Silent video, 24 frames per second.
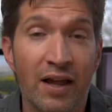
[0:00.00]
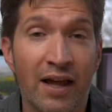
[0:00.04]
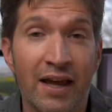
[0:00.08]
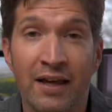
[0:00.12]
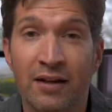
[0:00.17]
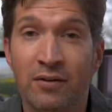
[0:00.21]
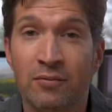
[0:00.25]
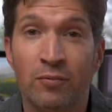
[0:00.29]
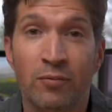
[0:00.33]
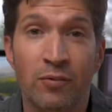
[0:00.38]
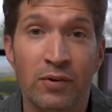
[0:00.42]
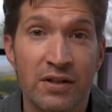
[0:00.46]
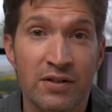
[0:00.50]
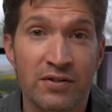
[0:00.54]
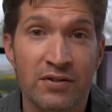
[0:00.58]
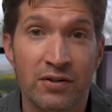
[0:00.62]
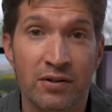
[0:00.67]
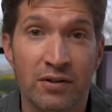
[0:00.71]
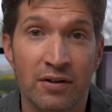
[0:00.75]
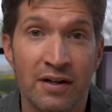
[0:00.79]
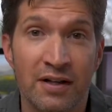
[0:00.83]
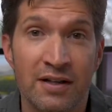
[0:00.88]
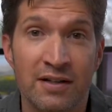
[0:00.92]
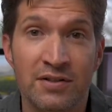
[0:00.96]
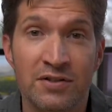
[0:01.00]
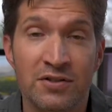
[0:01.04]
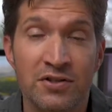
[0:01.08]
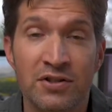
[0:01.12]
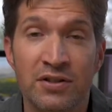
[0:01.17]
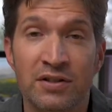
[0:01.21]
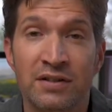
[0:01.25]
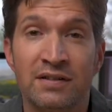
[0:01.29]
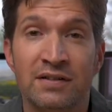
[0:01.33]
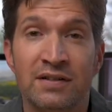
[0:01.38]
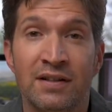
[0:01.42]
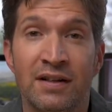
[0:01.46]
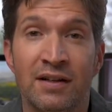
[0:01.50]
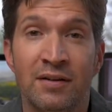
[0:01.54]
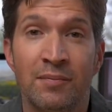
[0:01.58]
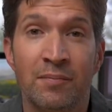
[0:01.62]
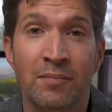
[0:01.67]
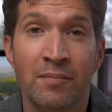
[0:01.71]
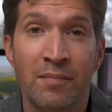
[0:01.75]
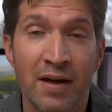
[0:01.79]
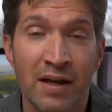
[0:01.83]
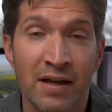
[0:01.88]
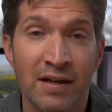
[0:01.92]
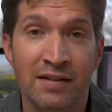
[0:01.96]
and winter. It's just an
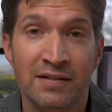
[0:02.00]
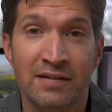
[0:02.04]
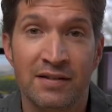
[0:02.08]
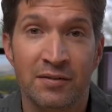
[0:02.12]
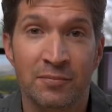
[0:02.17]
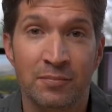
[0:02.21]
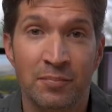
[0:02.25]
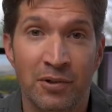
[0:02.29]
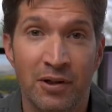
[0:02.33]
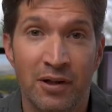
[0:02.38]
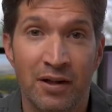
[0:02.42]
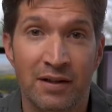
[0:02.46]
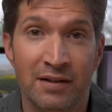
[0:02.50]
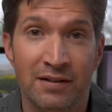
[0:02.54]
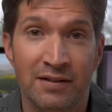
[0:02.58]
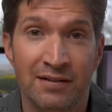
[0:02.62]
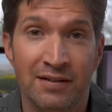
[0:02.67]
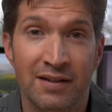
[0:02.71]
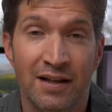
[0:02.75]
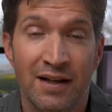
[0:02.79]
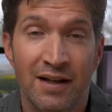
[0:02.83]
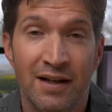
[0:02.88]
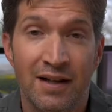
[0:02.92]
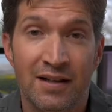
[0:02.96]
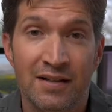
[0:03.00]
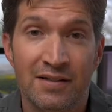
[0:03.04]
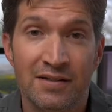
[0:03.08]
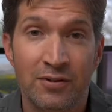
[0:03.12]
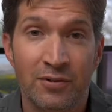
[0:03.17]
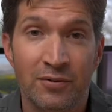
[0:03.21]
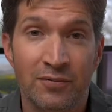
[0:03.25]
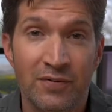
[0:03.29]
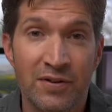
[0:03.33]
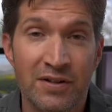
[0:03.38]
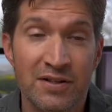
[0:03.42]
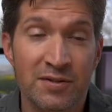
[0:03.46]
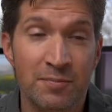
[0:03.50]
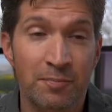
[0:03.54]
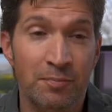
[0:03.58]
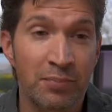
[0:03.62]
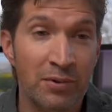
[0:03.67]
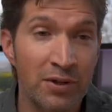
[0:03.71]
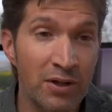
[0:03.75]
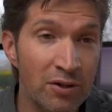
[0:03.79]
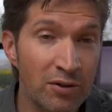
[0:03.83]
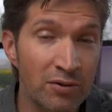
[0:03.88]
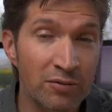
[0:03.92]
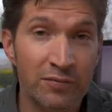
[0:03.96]
amazing place. So if it's
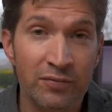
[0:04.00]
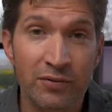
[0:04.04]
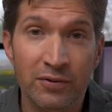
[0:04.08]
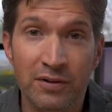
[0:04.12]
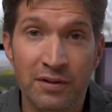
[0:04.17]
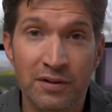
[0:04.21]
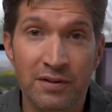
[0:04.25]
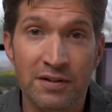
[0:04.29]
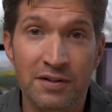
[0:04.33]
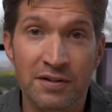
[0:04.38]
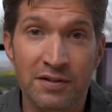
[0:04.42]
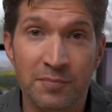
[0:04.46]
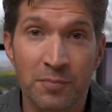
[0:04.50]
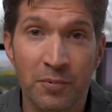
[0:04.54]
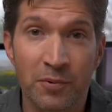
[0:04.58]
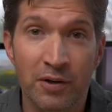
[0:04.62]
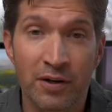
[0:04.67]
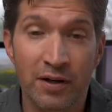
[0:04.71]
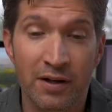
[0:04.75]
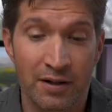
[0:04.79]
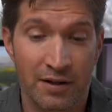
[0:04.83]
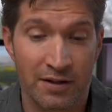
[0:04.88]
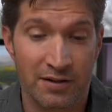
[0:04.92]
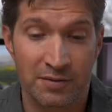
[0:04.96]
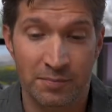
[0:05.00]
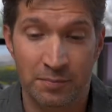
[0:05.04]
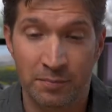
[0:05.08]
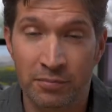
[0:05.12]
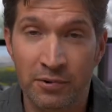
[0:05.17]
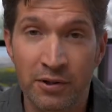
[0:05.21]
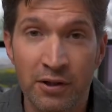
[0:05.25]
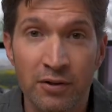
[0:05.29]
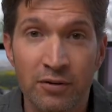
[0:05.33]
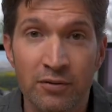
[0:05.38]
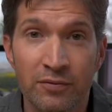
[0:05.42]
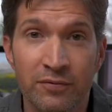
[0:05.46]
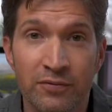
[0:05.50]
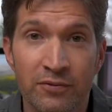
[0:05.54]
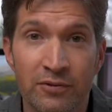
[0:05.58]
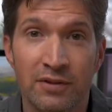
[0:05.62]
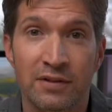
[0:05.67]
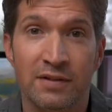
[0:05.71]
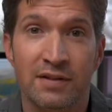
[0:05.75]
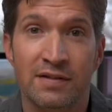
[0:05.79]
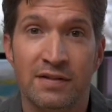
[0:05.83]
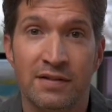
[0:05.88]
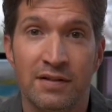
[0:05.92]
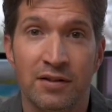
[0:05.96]
beautiful in the spring and it's beautiful
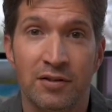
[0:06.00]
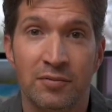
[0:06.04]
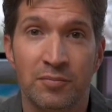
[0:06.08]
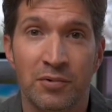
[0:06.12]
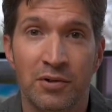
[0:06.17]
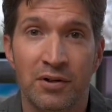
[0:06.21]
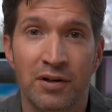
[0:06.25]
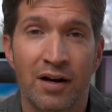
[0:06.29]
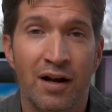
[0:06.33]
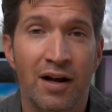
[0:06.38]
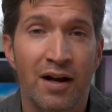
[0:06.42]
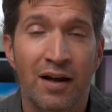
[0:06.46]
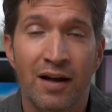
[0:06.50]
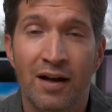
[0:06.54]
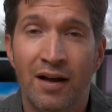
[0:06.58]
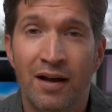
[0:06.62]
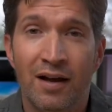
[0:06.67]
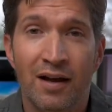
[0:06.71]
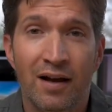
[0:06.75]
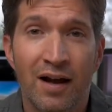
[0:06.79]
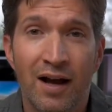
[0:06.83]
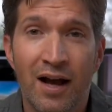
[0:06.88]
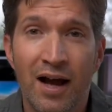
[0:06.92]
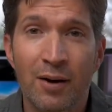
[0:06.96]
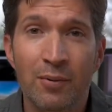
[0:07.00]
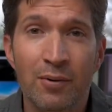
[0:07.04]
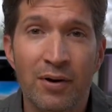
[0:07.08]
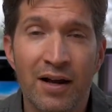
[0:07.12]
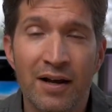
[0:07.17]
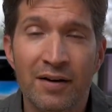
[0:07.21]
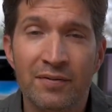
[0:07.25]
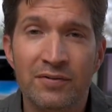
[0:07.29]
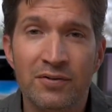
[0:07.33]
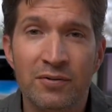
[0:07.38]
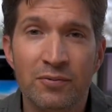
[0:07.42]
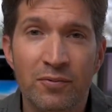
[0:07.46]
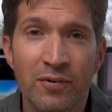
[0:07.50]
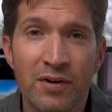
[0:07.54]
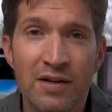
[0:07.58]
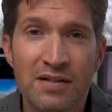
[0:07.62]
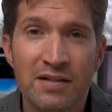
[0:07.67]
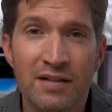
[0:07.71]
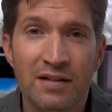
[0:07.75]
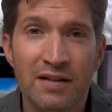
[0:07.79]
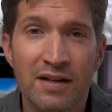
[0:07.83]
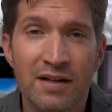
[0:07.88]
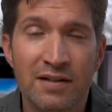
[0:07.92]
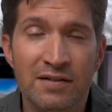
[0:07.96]
in the summer, I would have to
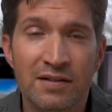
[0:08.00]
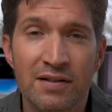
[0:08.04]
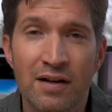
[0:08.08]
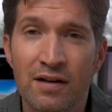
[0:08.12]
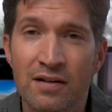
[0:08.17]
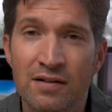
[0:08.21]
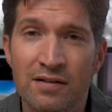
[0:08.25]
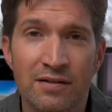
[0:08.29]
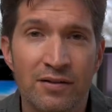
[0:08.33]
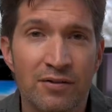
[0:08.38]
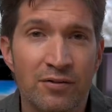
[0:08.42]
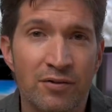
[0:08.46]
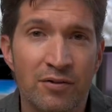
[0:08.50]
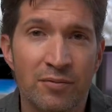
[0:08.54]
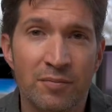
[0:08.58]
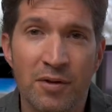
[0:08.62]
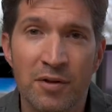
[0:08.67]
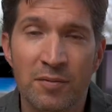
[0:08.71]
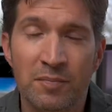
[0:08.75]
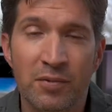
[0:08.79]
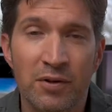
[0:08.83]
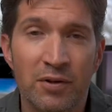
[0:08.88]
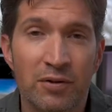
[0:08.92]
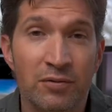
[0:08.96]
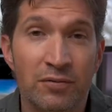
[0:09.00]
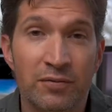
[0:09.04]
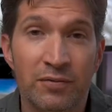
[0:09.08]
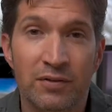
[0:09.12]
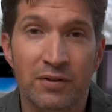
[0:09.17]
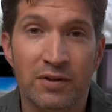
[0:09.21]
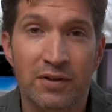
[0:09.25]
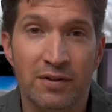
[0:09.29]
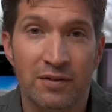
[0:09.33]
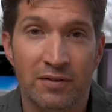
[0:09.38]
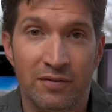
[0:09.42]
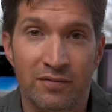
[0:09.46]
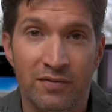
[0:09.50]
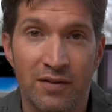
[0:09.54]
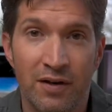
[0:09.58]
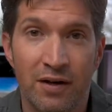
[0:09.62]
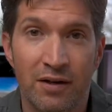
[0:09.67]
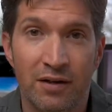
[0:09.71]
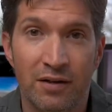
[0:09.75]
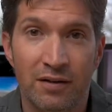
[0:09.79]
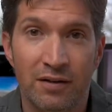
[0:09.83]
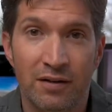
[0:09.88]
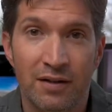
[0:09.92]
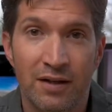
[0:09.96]
reason that it's also going to be beautiful in the
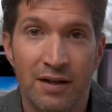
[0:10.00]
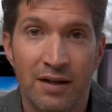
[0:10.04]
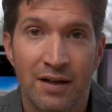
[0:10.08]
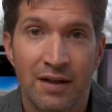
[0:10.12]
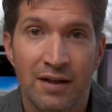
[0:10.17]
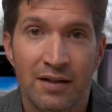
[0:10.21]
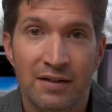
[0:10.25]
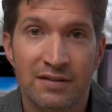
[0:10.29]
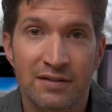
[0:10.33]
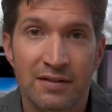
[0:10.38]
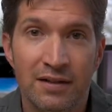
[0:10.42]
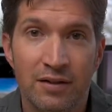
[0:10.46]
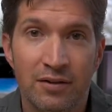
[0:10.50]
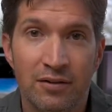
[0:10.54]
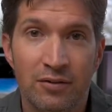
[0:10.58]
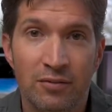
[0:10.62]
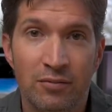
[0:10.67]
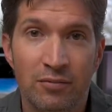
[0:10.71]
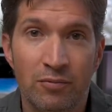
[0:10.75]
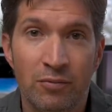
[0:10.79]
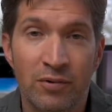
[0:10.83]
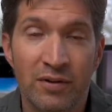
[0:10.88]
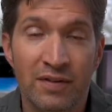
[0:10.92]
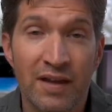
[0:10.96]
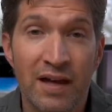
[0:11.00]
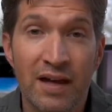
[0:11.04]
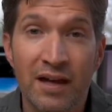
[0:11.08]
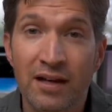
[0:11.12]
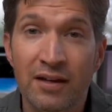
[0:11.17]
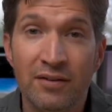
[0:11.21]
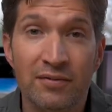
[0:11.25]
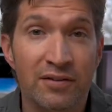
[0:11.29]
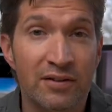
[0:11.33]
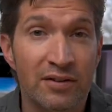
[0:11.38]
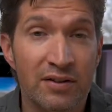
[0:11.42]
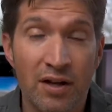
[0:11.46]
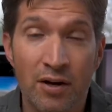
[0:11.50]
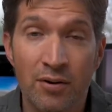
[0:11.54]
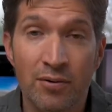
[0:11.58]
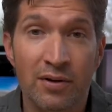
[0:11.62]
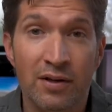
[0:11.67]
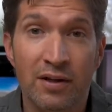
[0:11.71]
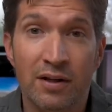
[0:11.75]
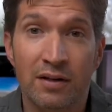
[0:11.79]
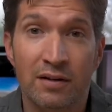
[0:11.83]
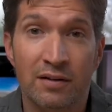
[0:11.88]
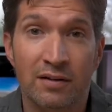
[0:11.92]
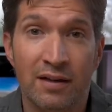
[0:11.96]
fall. So without even
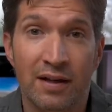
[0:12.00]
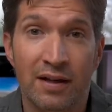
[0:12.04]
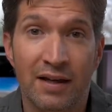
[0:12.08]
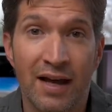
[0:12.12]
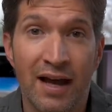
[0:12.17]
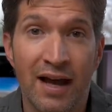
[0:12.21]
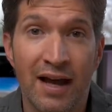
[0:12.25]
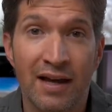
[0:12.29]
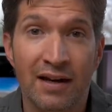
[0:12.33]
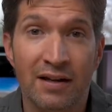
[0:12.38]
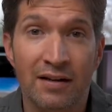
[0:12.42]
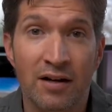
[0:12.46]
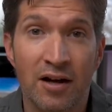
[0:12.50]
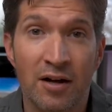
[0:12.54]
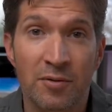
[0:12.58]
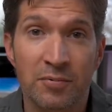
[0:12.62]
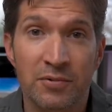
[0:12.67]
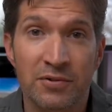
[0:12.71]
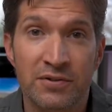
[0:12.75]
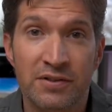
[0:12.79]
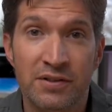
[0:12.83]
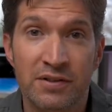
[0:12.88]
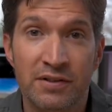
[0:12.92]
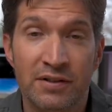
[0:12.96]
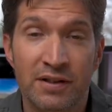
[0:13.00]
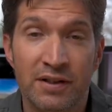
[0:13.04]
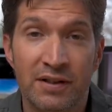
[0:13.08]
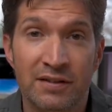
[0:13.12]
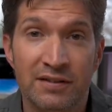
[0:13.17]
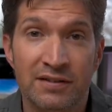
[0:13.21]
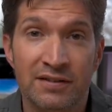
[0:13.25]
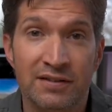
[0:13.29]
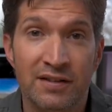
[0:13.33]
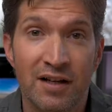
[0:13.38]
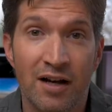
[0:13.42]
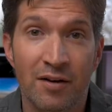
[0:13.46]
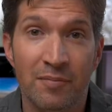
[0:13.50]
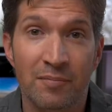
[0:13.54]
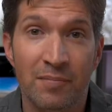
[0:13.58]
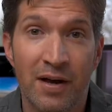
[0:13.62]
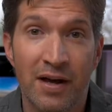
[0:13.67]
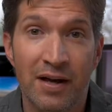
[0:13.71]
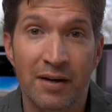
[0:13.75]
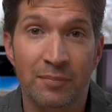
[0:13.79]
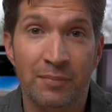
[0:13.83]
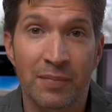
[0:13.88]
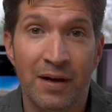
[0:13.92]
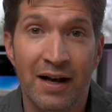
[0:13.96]
knowing anything, I had an opportunity to stop
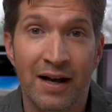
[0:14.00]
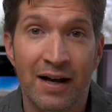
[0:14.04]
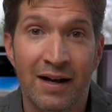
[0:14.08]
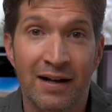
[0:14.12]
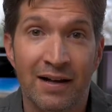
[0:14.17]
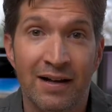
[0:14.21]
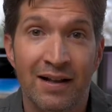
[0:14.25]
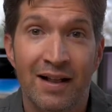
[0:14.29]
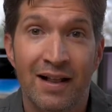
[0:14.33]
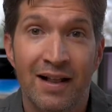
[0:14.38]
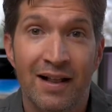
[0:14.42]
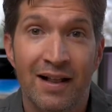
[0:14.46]
back by